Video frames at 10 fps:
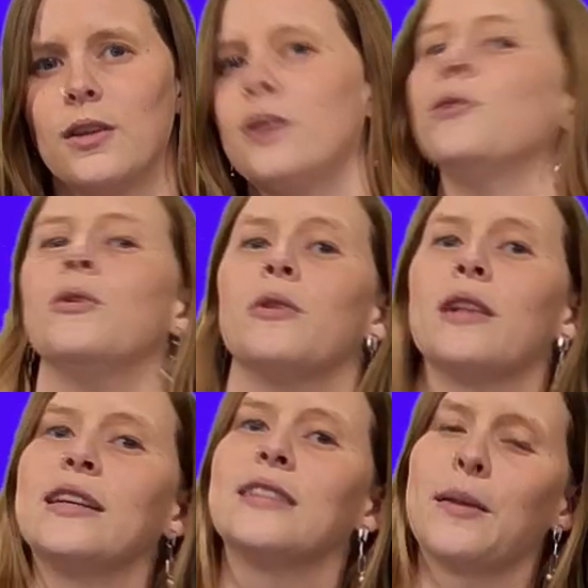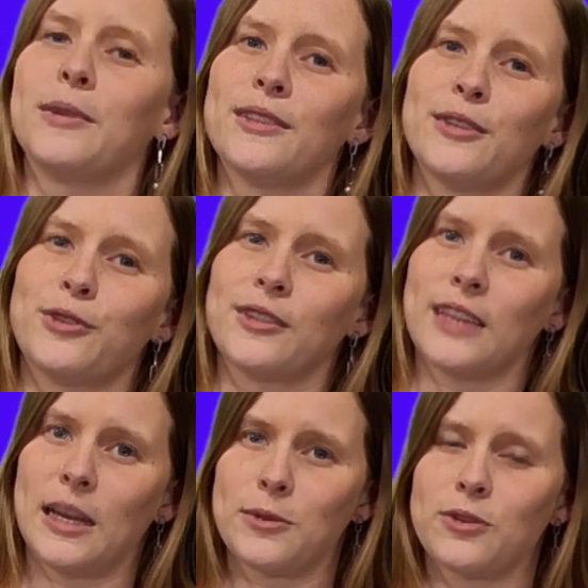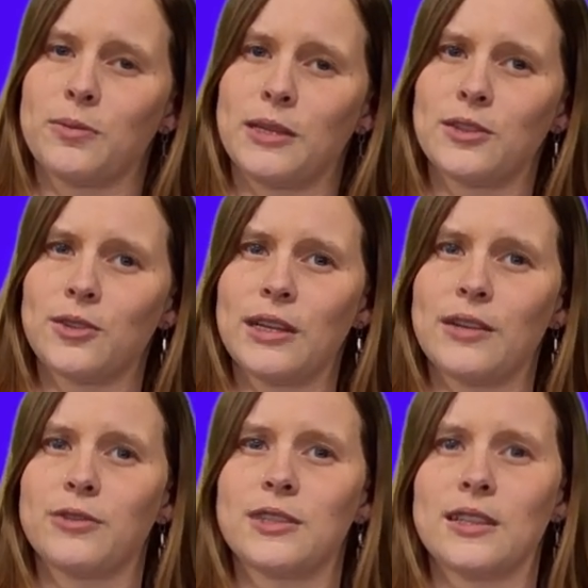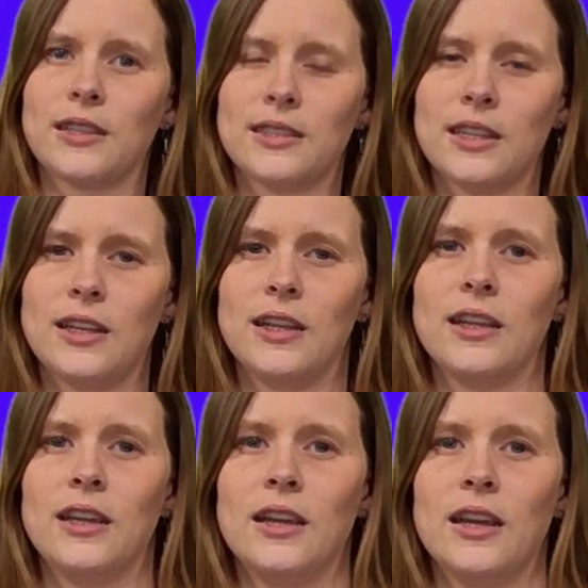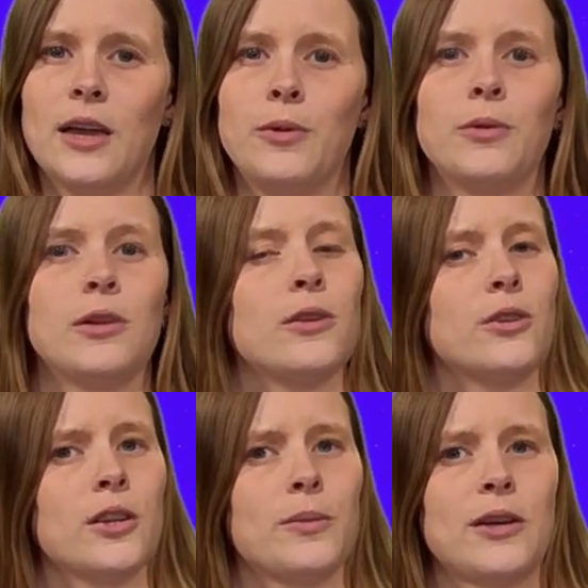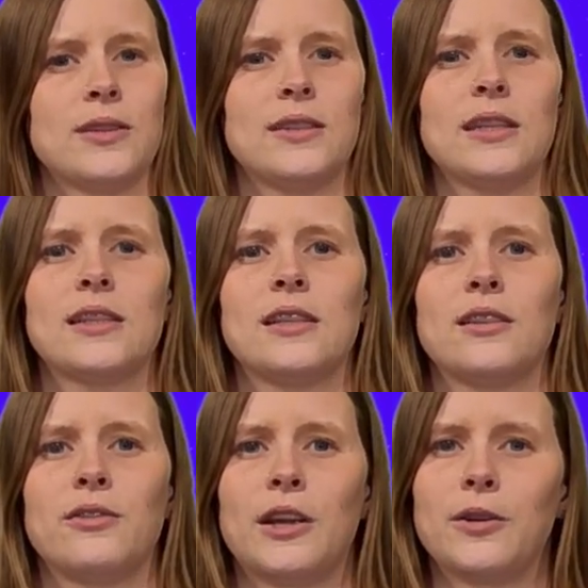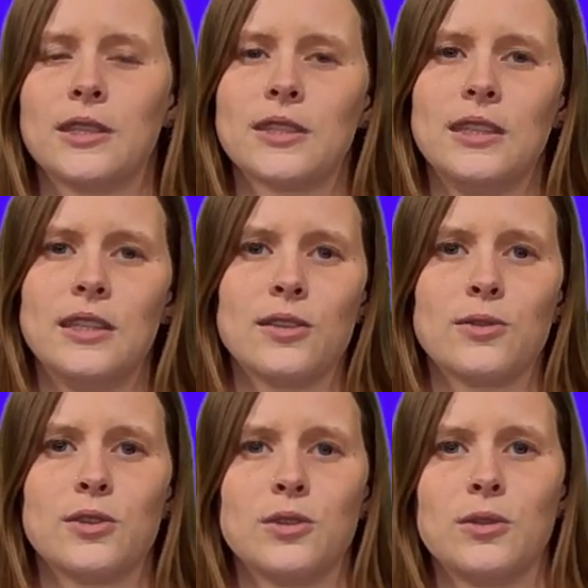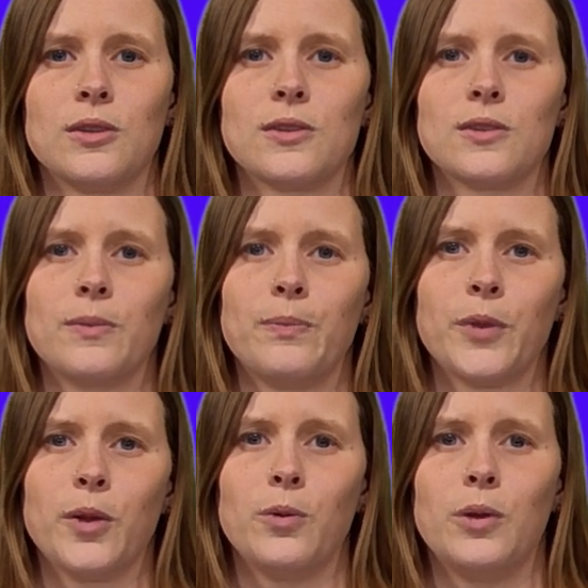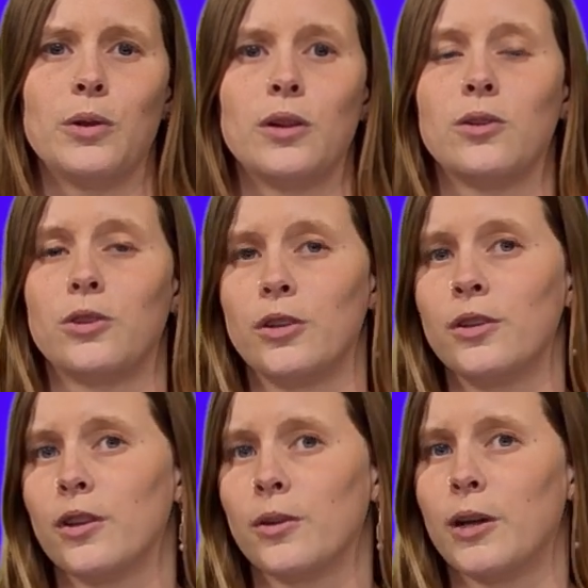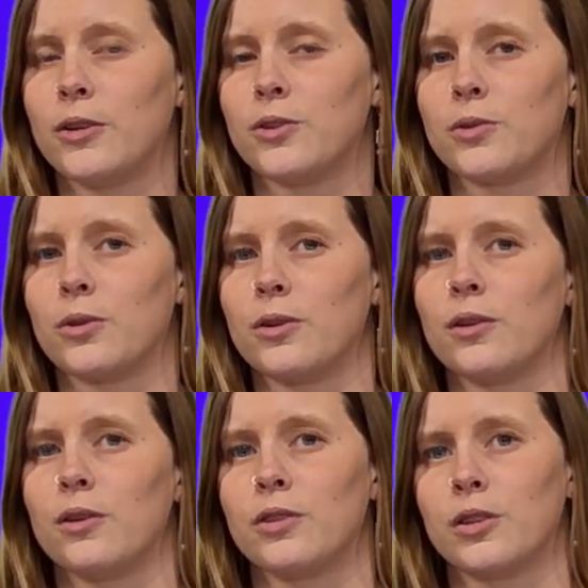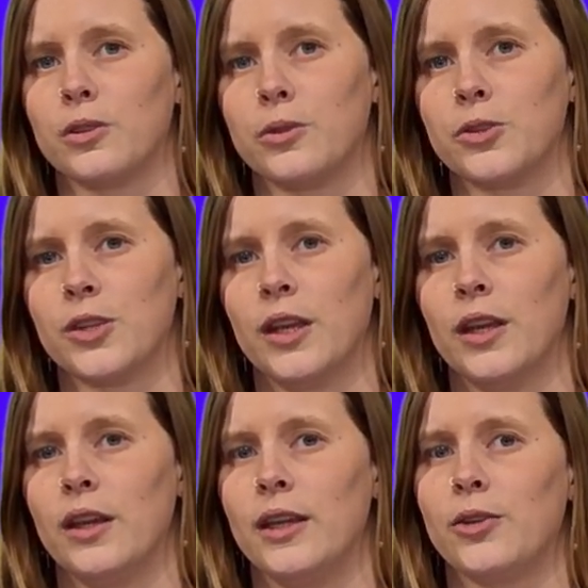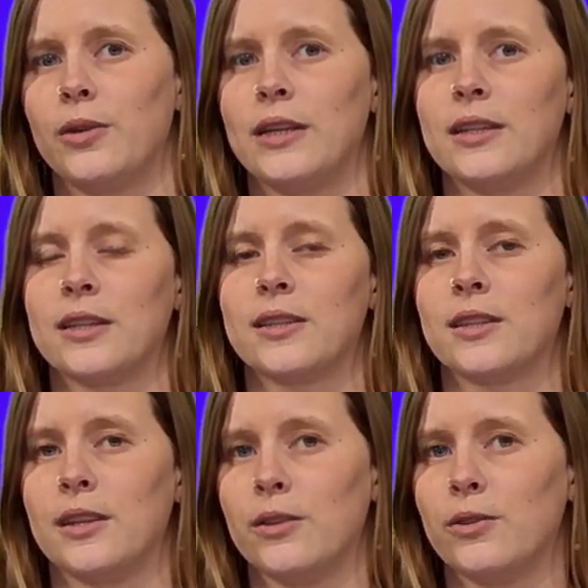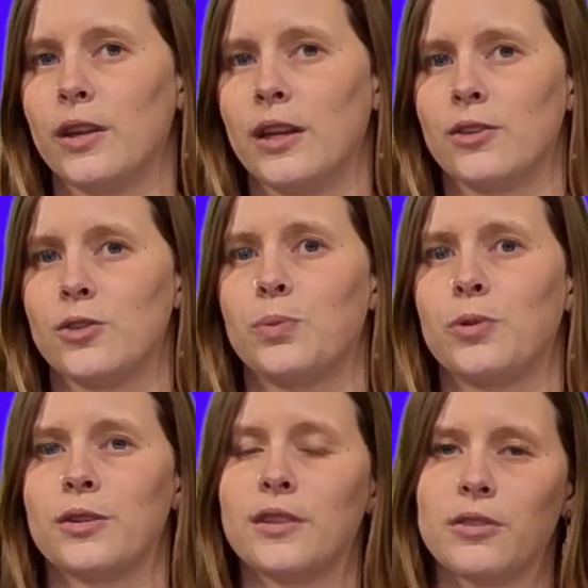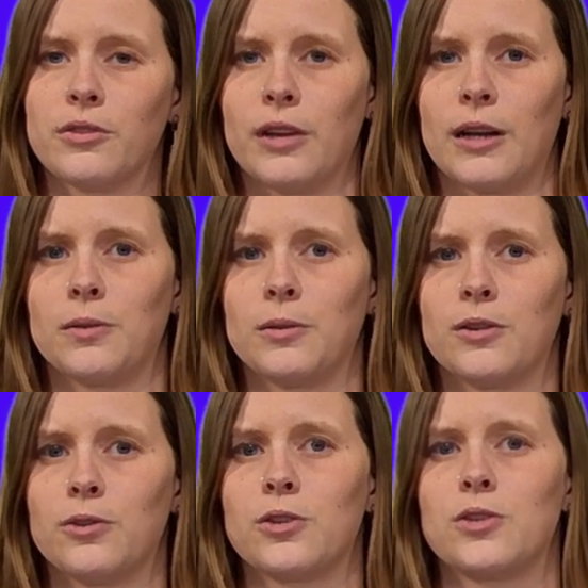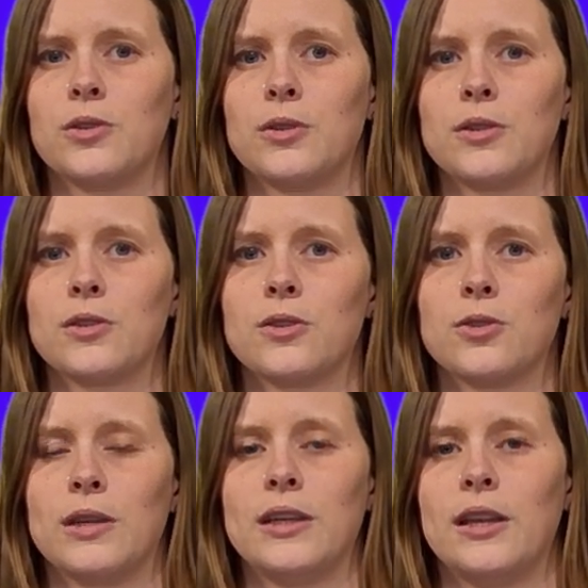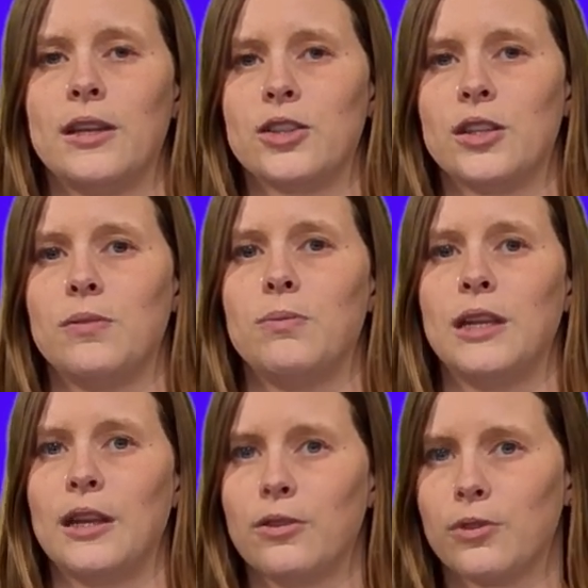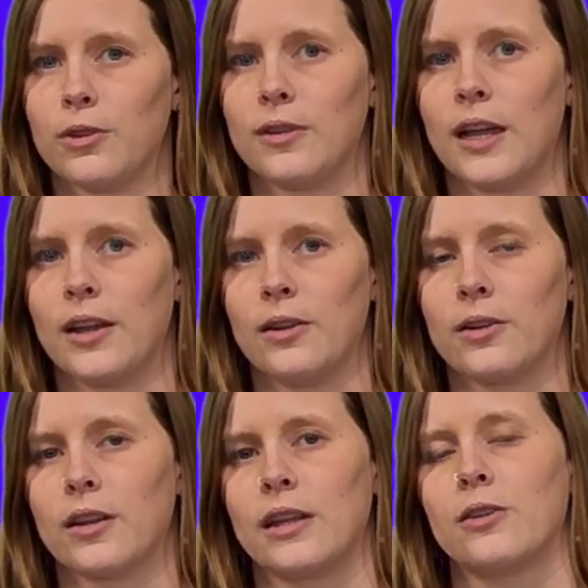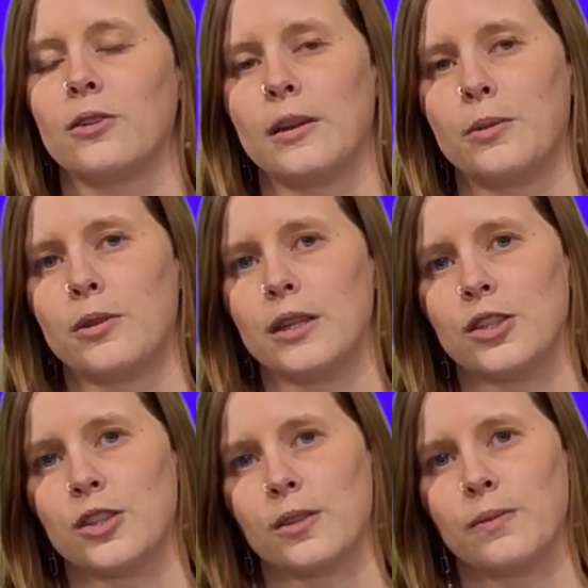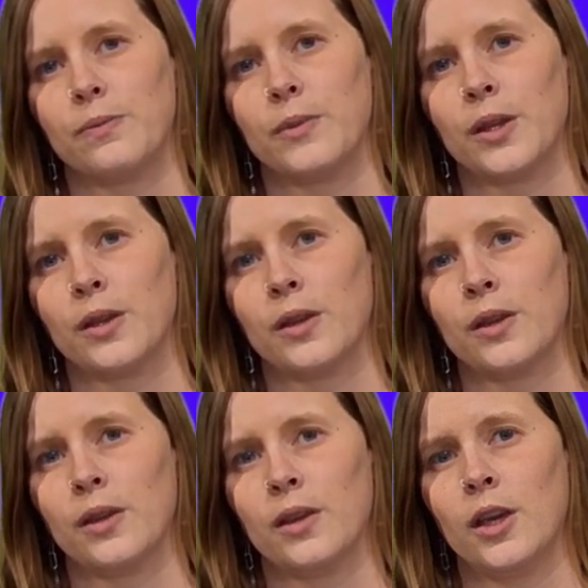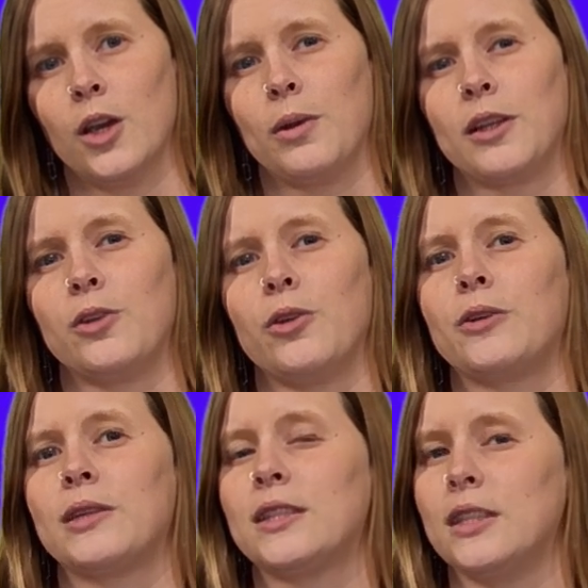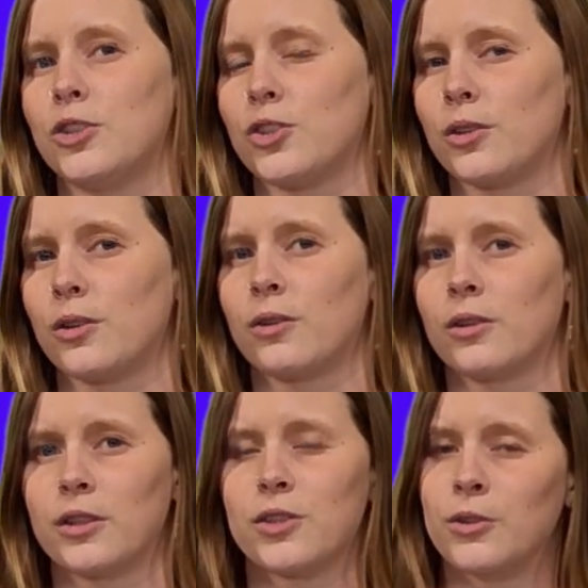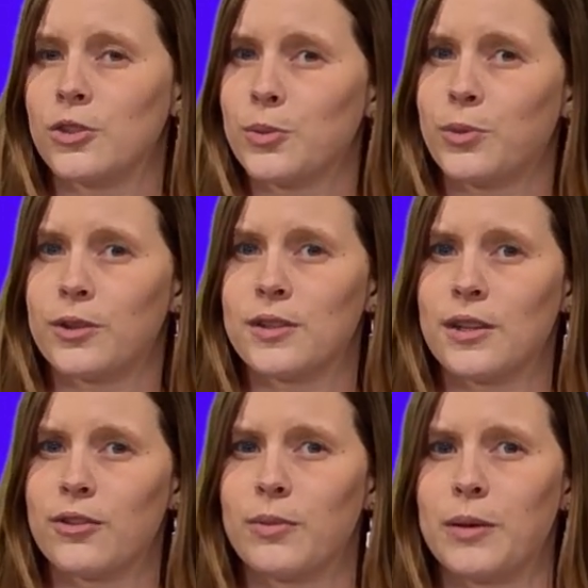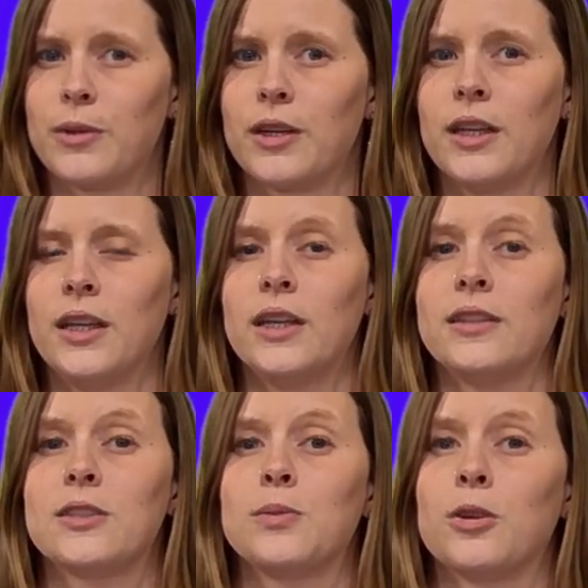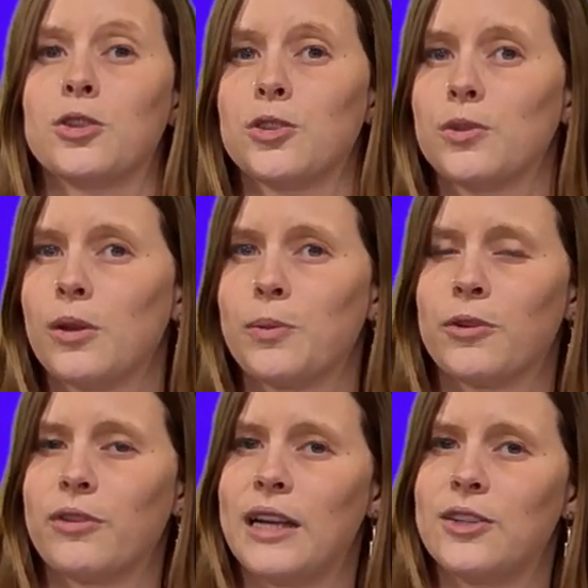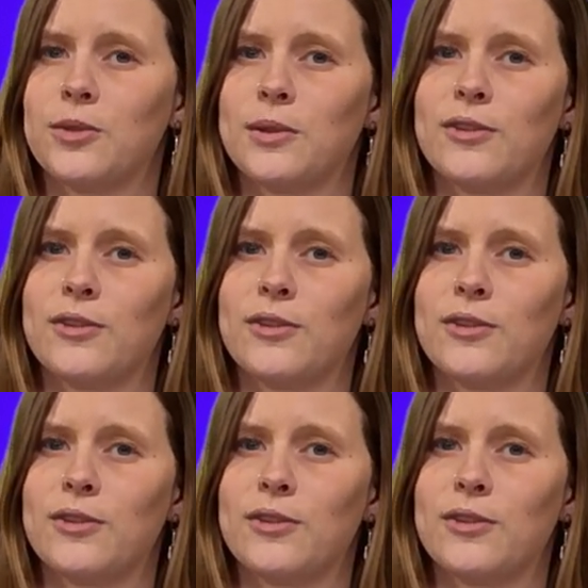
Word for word: We will examine different types of mentoring and facilitating, and we will learn about detecting the various needs of students we will learn about the role of the coach in creating a safe and supportive environment for students to engage in meaningful dialogue and collaboration. Whether you are a teacher or a student support staff member, this module will provide you with